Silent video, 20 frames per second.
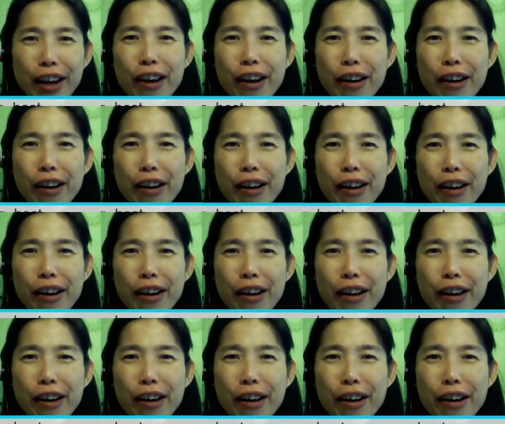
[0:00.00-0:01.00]
uh, Meetup
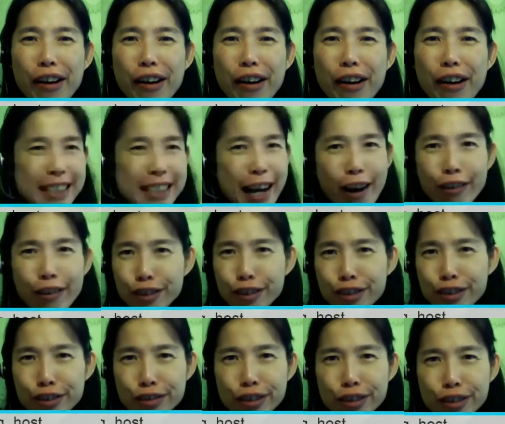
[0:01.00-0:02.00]
Group. It
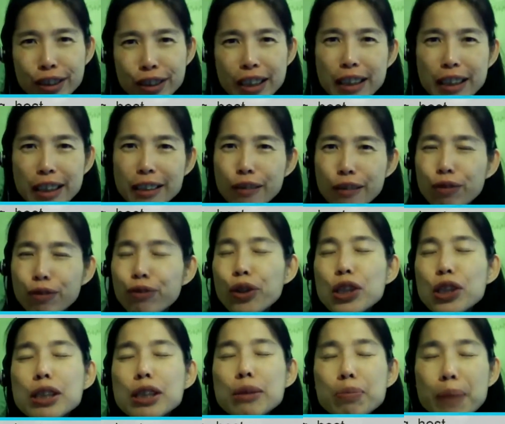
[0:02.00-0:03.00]
outgrew uh, the
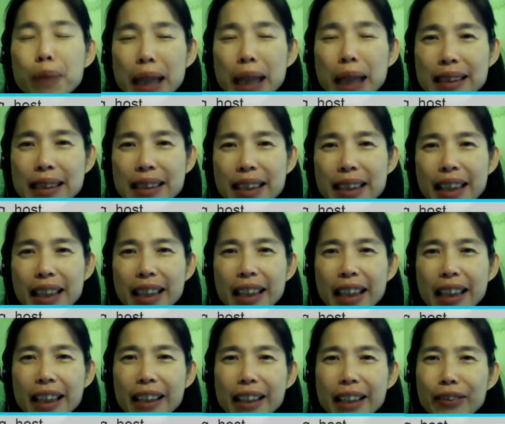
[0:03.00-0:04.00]
first phase
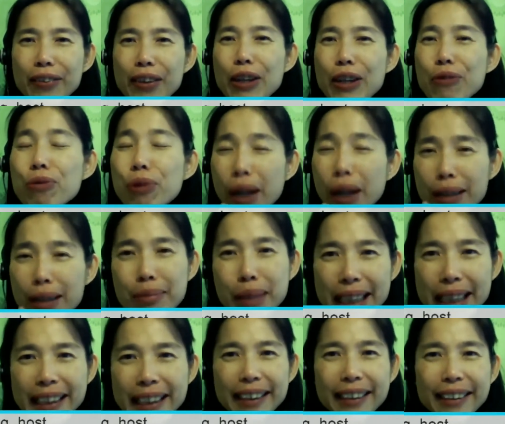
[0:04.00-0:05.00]
uh, in one
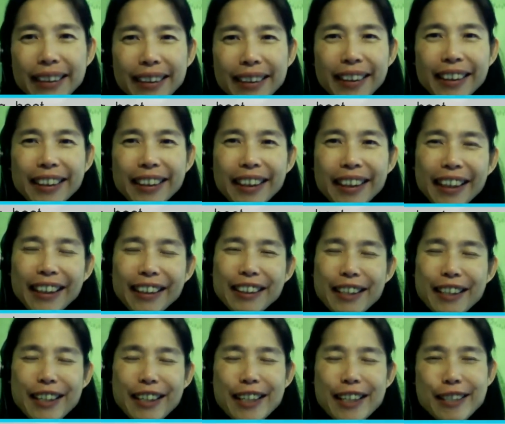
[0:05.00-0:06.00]
meeting. And then
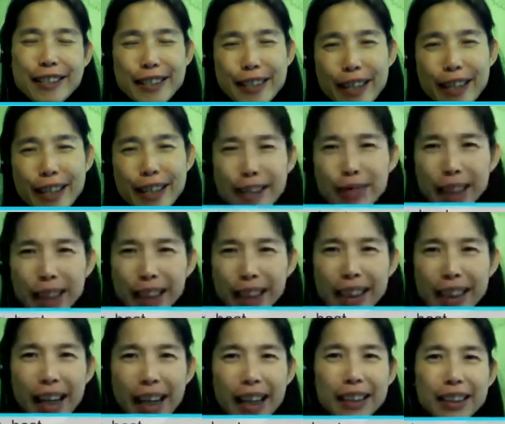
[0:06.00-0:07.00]
in the second meeting,
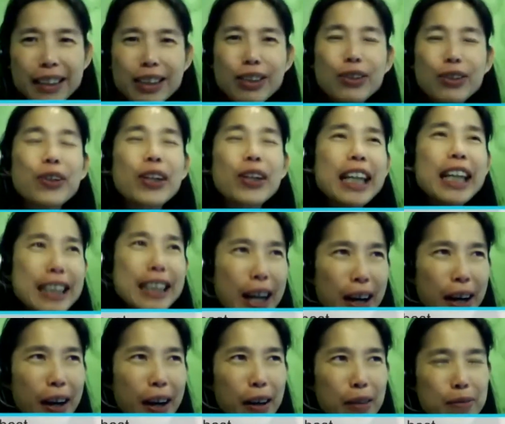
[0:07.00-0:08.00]
it had three
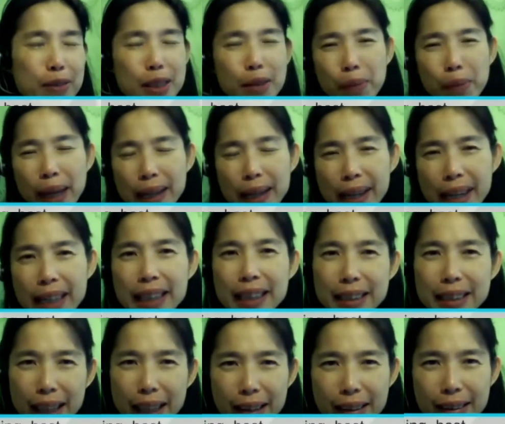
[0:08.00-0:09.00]
times the paid
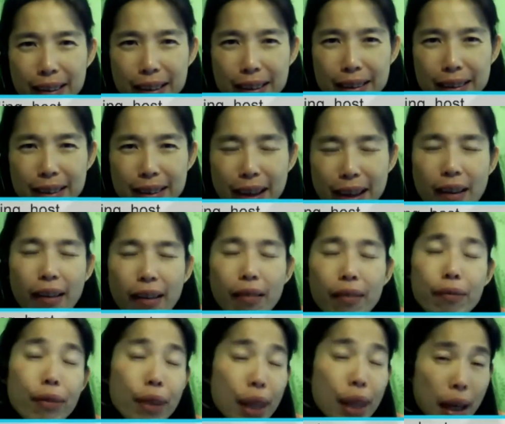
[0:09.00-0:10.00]
attendees
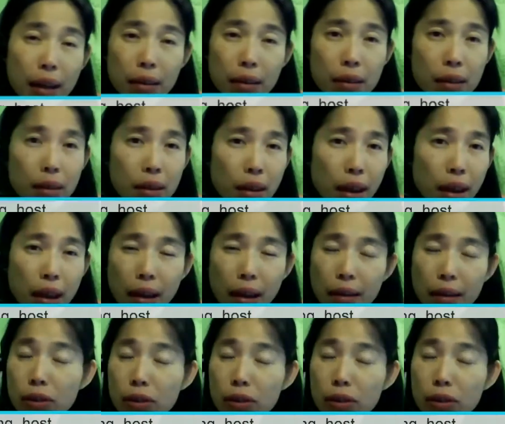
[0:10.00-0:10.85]
than a